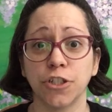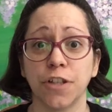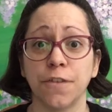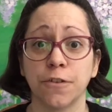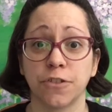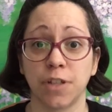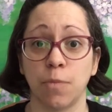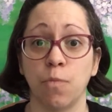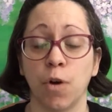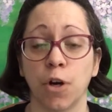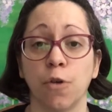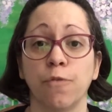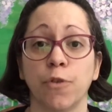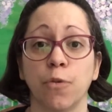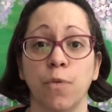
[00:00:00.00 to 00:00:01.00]
and there's some
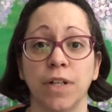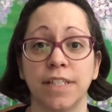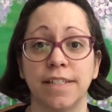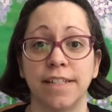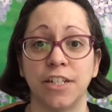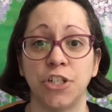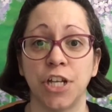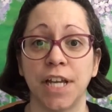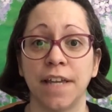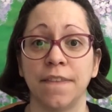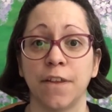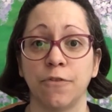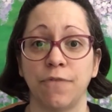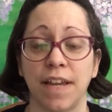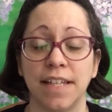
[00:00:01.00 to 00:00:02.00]
1/1 stitching in
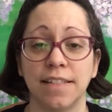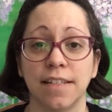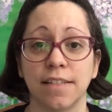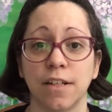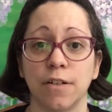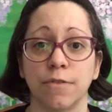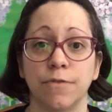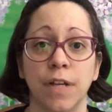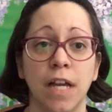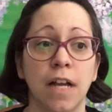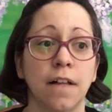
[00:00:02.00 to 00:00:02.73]
the faces of